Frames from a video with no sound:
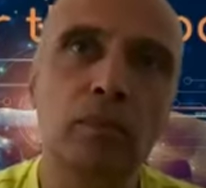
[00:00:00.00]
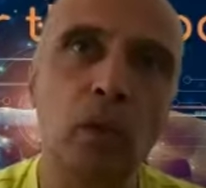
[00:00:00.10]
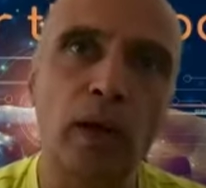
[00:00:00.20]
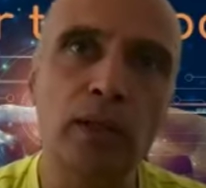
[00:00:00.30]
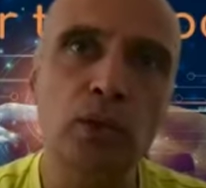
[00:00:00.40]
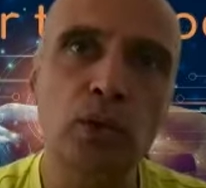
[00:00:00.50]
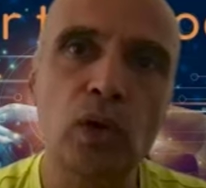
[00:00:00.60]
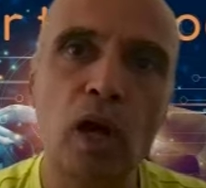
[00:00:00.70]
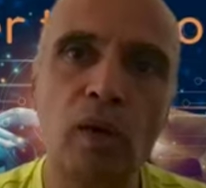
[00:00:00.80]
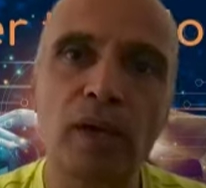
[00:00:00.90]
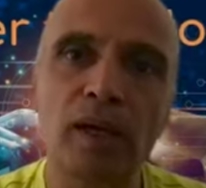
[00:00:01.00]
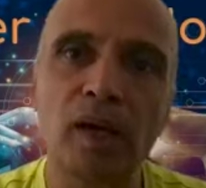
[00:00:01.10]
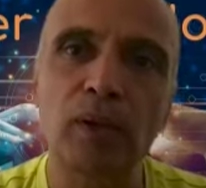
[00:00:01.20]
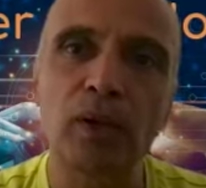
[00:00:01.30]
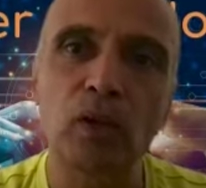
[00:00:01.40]
one should not
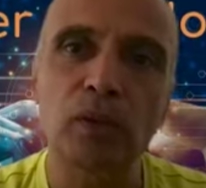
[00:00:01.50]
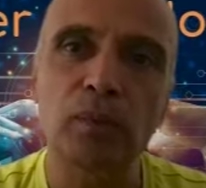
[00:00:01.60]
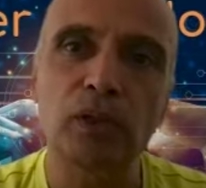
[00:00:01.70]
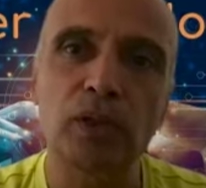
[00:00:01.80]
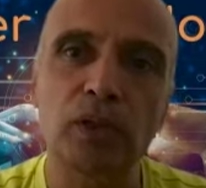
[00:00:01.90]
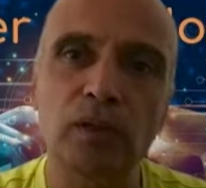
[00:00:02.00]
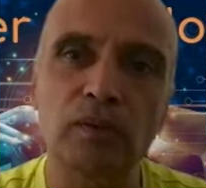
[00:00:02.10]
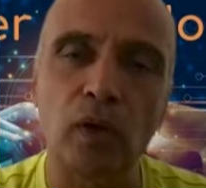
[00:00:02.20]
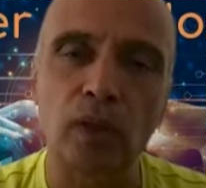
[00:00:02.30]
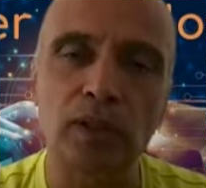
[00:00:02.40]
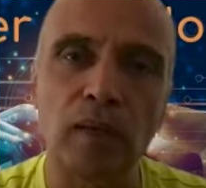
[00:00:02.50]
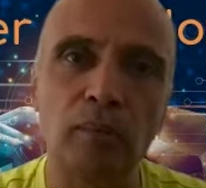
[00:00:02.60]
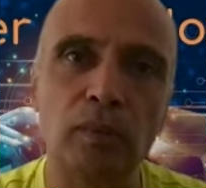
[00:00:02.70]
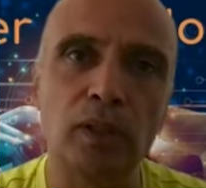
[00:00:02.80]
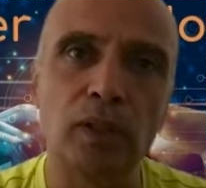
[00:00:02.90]
become an entrepreneur for
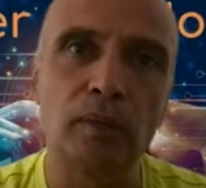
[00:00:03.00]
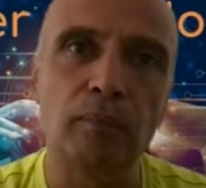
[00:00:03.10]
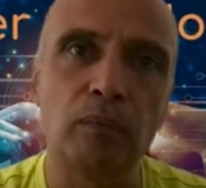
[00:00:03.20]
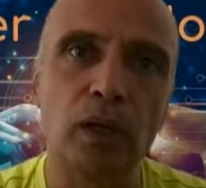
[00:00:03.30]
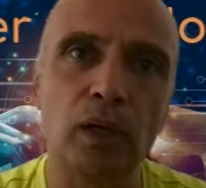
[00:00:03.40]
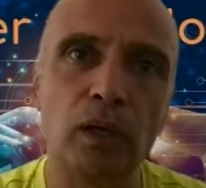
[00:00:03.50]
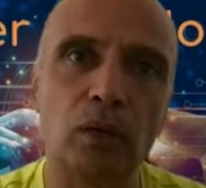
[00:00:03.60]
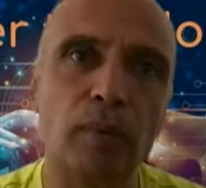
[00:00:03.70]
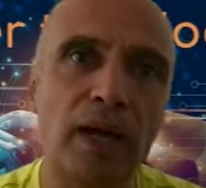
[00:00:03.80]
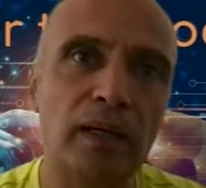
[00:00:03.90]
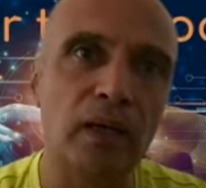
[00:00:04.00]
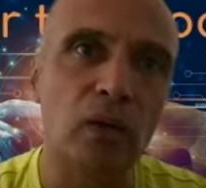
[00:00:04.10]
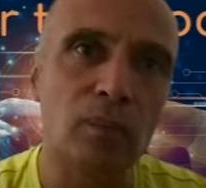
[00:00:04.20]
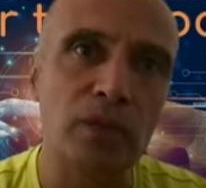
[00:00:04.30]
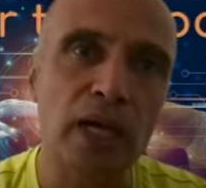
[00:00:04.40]
some
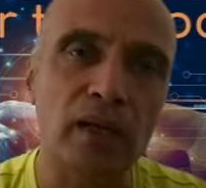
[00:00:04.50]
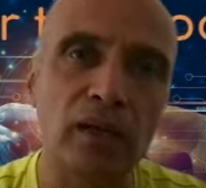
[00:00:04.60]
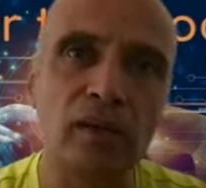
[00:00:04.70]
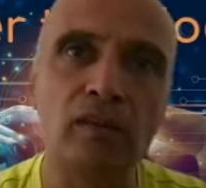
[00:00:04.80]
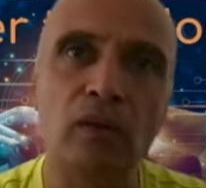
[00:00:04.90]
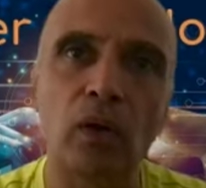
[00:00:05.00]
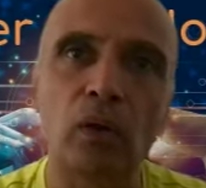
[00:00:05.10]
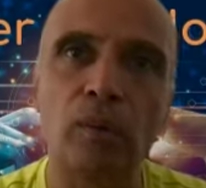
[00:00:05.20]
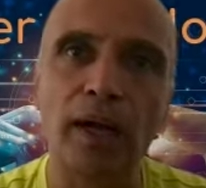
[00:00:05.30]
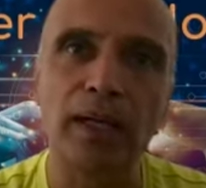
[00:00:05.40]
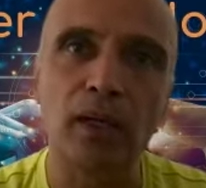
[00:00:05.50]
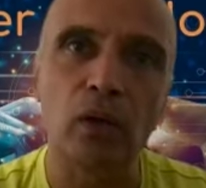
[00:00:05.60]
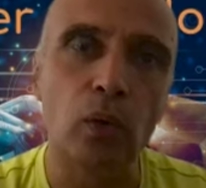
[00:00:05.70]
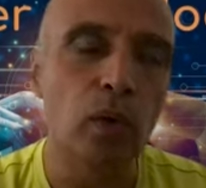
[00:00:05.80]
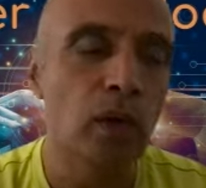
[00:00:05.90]
romantic objective or
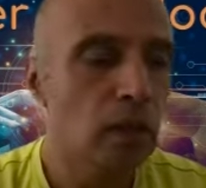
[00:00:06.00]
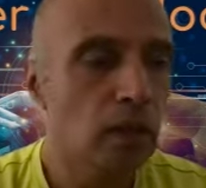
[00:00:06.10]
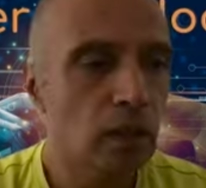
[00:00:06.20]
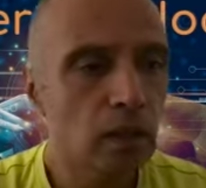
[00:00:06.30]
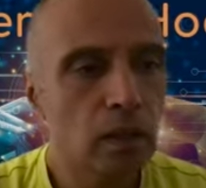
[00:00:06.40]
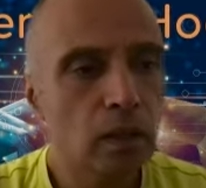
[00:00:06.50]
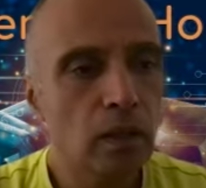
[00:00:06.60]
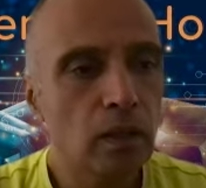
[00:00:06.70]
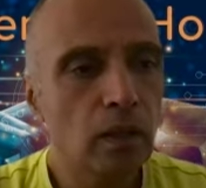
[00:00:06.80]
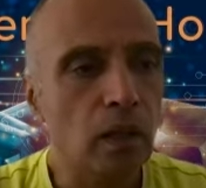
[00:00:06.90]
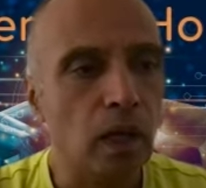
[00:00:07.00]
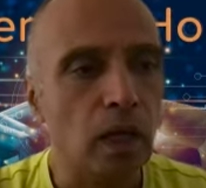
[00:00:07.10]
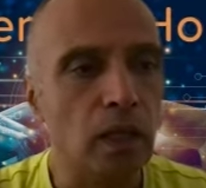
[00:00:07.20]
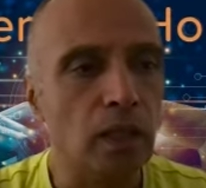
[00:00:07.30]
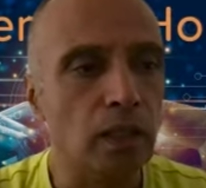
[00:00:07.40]
romantic goal.
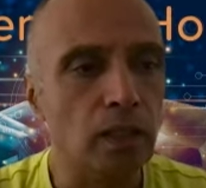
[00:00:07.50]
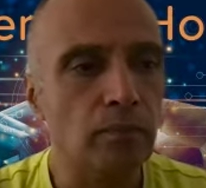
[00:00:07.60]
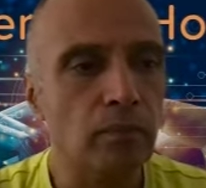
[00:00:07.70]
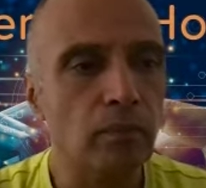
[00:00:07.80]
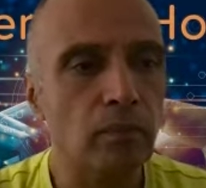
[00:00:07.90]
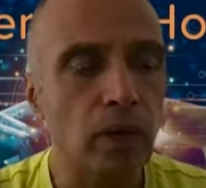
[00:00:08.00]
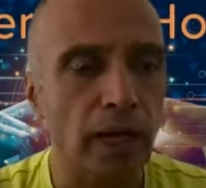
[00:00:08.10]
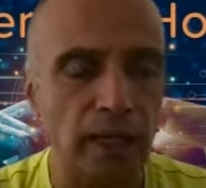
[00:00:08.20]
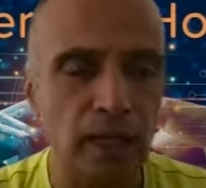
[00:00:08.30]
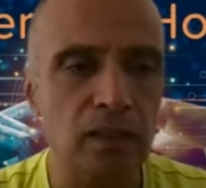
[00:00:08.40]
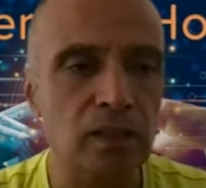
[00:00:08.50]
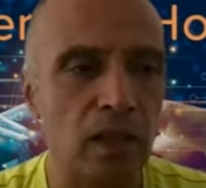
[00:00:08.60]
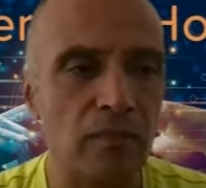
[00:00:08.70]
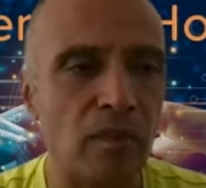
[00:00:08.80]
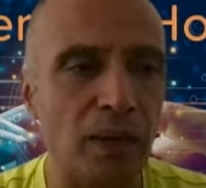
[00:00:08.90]
I can just
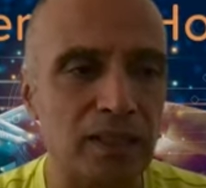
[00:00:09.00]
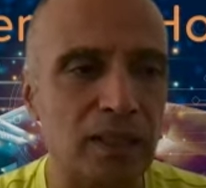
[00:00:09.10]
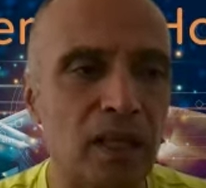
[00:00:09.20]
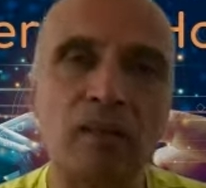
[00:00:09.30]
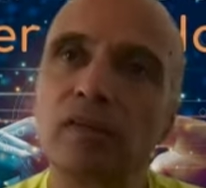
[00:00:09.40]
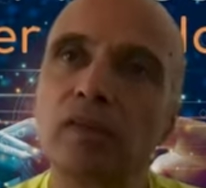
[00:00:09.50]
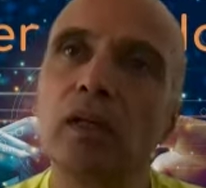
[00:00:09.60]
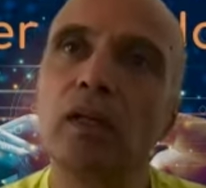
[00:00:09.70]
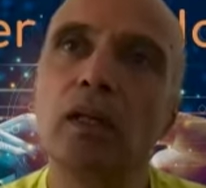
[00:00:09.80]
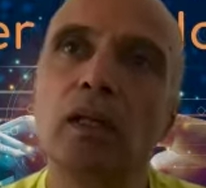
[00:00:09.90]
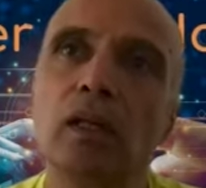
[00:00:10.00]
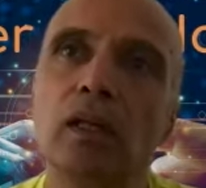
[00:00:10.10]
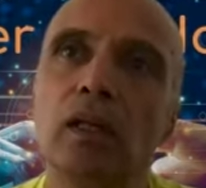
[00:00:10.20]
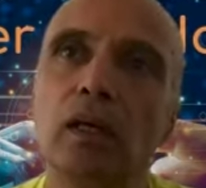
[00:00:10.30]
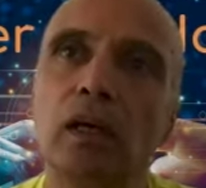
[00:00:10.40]
say for myself,
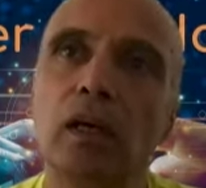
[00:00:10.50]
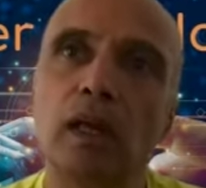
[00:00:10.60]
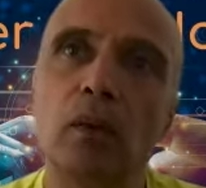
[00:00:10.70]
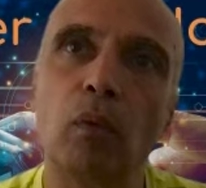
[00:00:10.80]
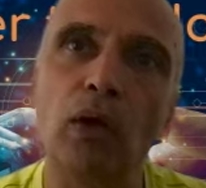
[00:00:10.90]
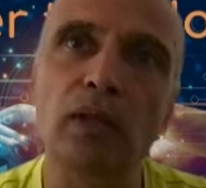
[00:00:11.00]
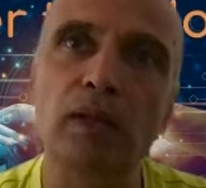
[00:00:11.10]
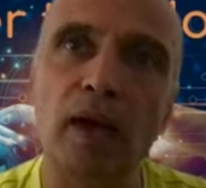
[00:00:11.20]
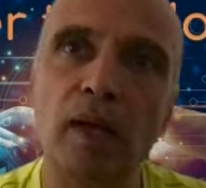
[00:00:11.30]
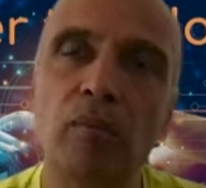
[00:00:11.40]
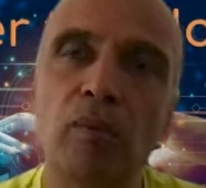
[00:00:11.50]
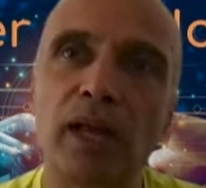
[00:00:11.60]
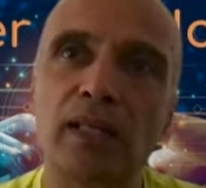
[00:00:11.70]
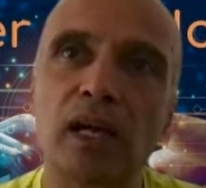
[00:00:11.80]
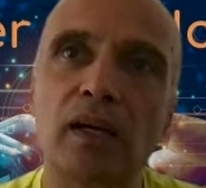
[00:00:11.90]
there was a time when
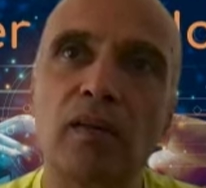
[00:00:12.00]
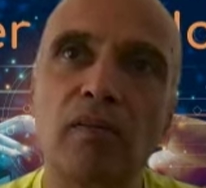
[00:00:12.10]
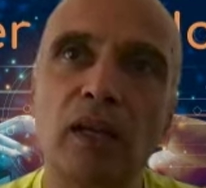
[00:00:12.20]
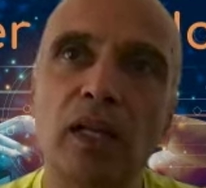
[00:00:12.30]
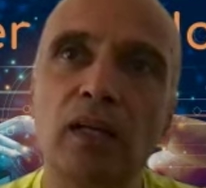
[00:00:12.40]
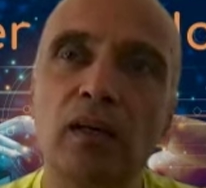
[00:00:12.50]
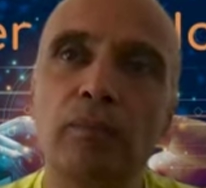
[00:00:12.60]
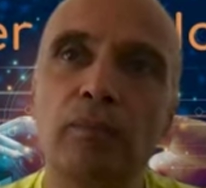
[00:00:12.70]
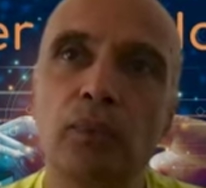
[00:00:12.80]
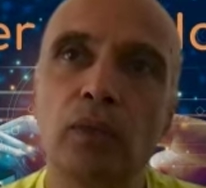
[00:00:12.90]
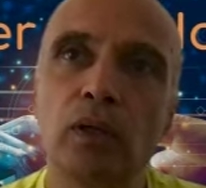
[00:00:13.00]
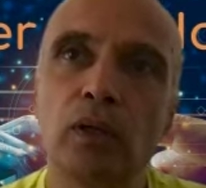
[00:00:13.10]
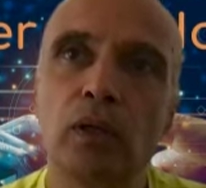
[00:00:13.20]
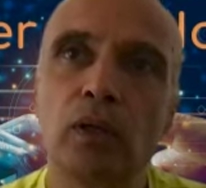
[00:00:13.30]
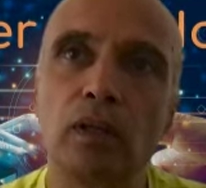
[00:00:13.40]
I started feeling
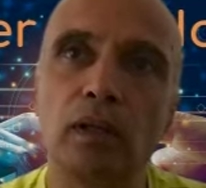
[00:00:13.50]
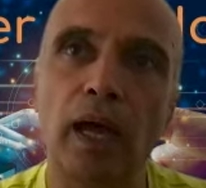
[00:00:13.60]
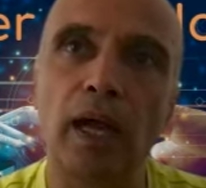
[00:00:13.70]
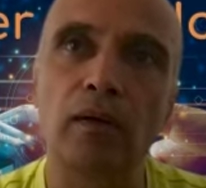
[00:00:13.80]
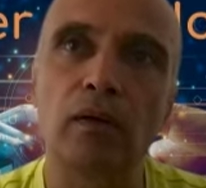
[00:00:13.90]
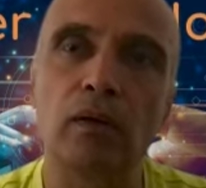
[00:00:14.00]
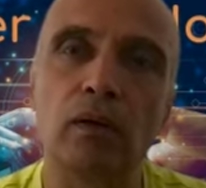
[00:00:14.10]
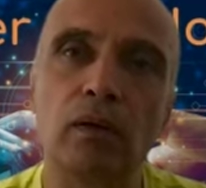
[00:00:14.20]
that